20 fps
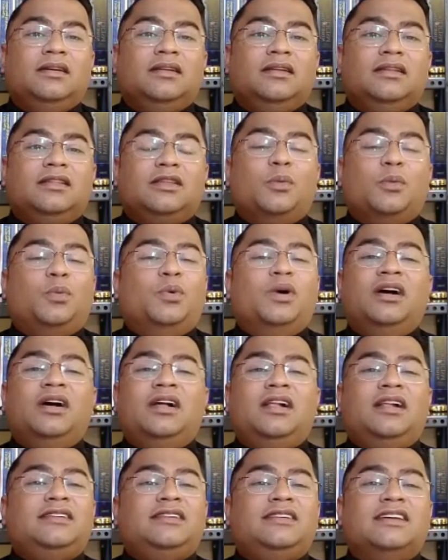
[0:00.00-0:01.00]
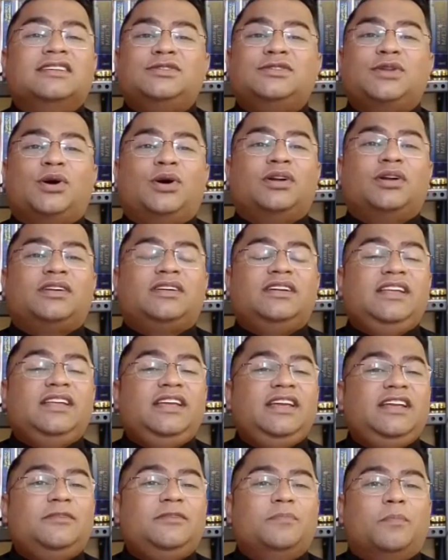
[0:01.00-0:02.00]
The world does not
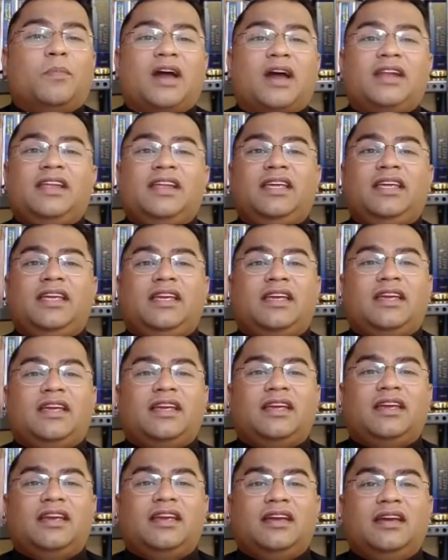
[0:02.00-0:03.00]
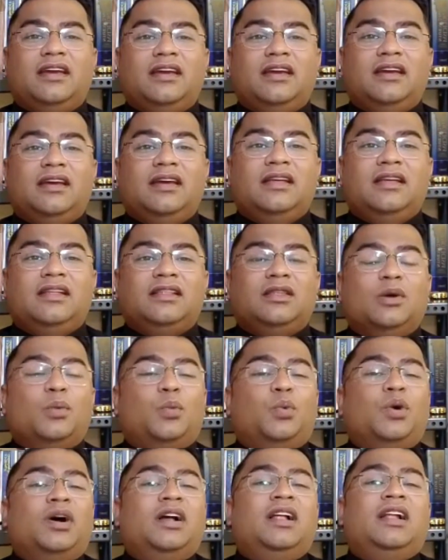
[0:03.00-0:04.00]
need money. The
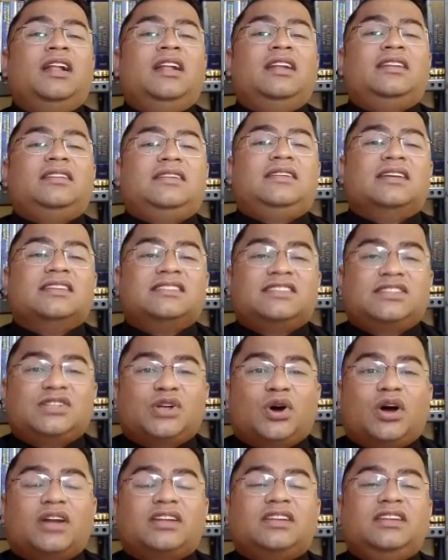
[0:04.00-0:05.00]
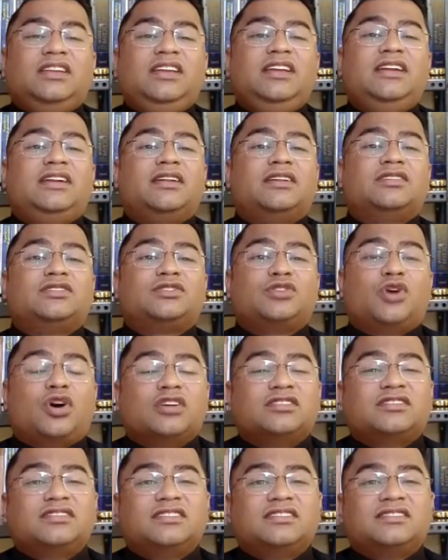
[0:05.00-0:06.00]
world does not need
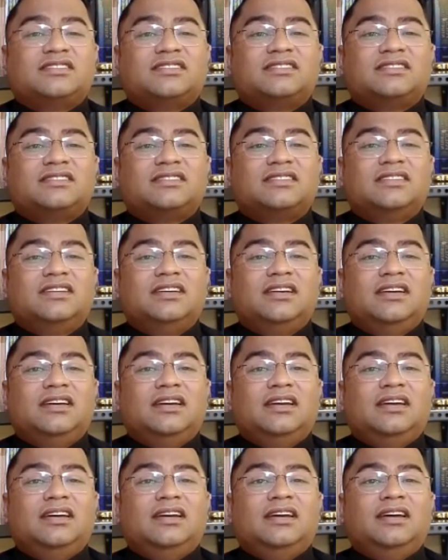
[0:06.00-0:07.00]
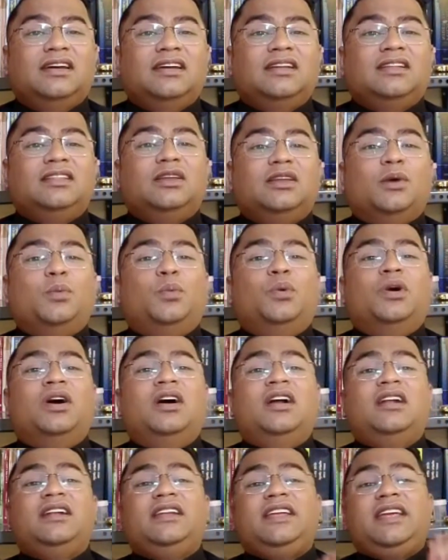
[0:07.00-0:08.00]
resources. The
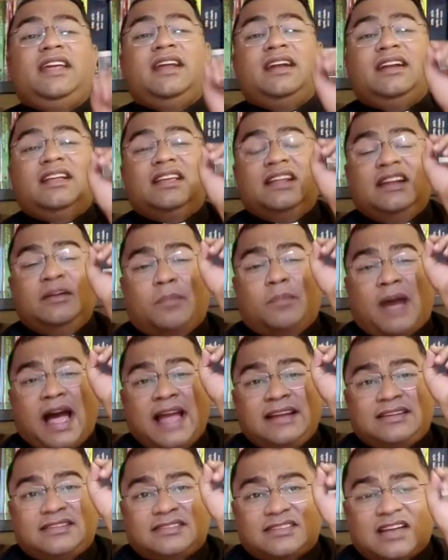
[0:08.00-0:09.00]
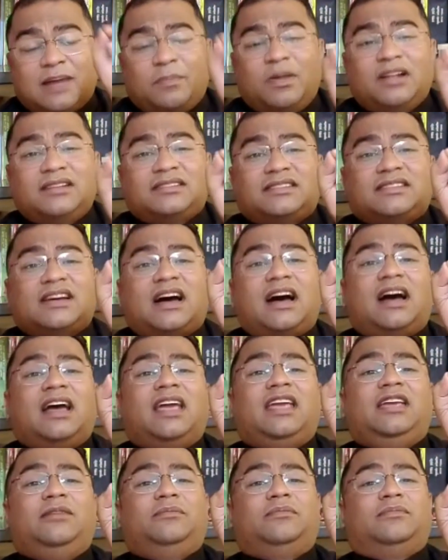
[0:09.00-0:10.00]
world need in my troubled
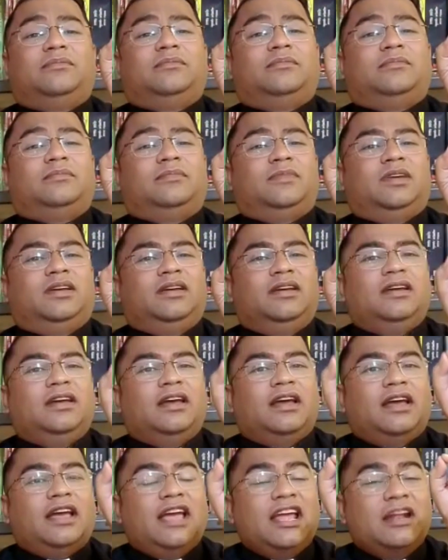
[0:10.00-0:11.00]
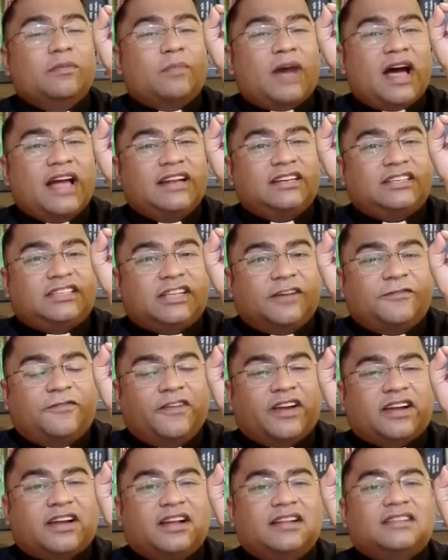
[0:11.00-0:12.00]
time, in my
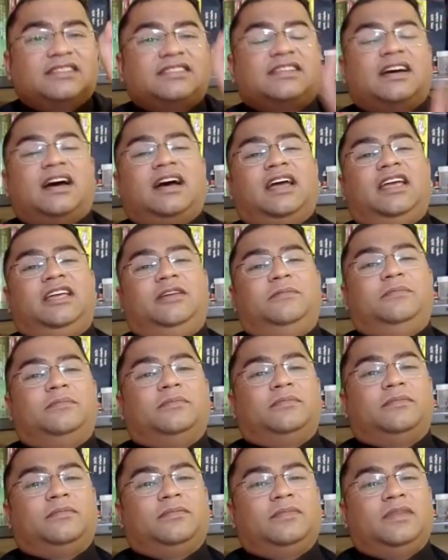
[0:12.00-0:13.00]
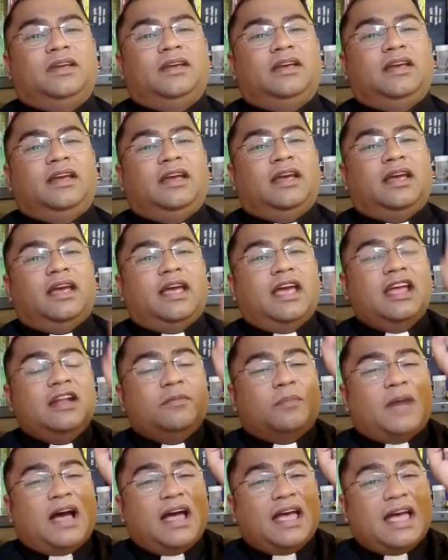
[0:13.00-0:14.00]
difficult time,
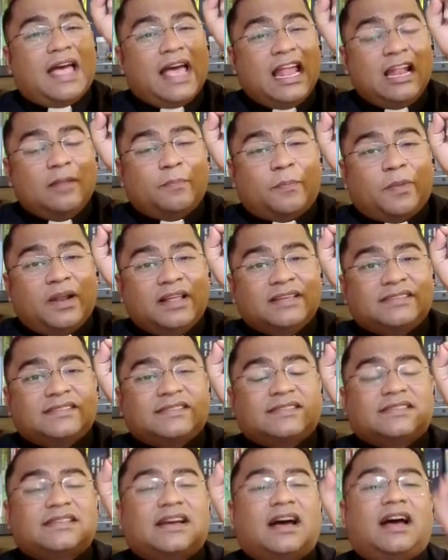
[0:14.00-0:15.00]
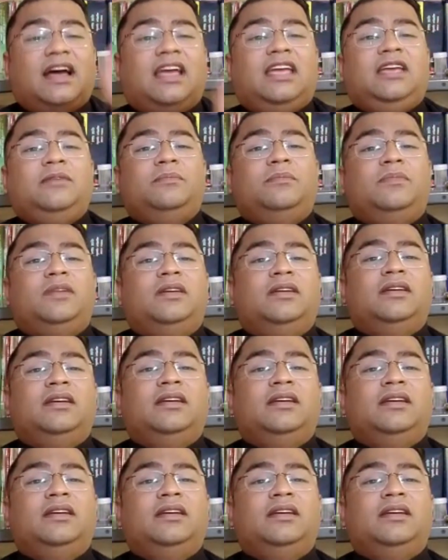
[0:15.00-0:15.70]
in my helpless time,